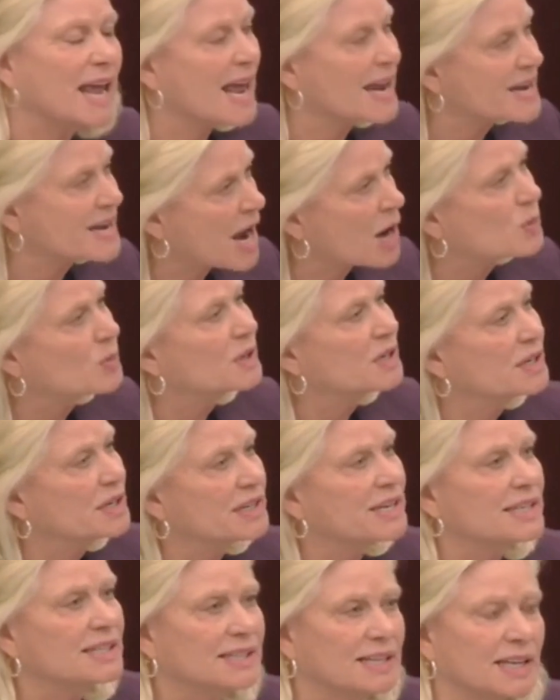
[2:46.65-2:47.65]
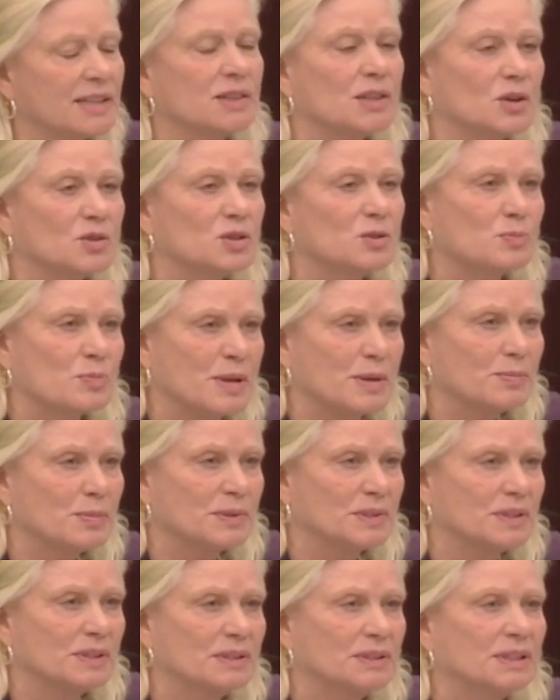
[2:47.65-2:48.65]
And now we're going to send those
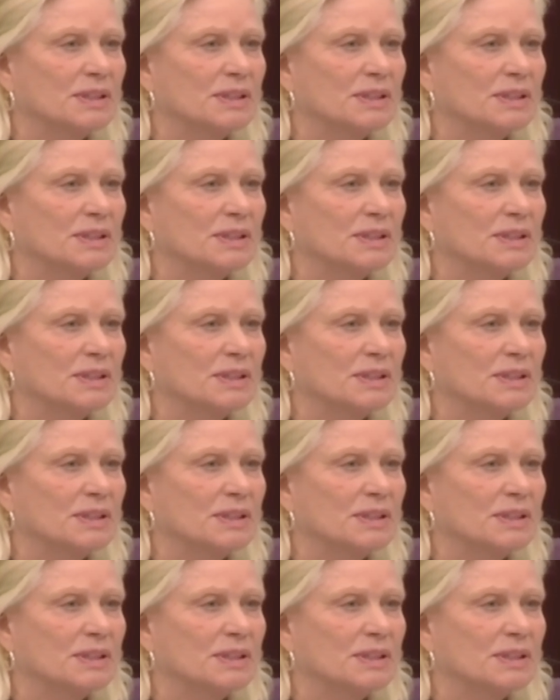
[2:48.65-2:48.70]
people